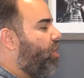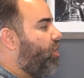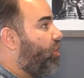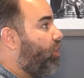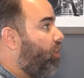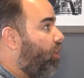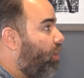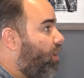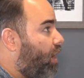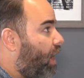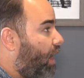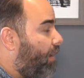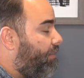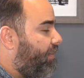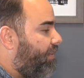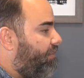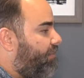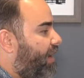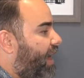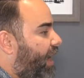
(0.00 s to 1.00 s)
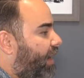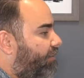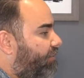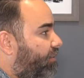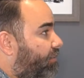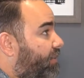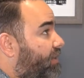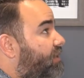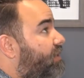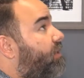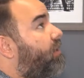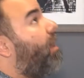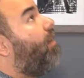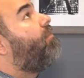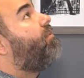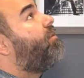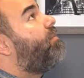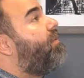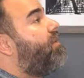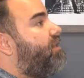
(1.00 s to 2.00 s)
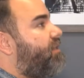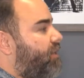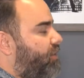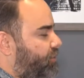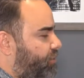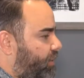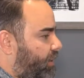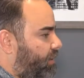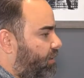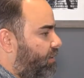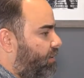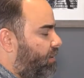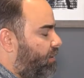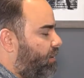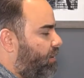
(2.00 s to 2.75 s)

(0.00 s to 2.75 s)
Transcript: look up and back from a slumped position.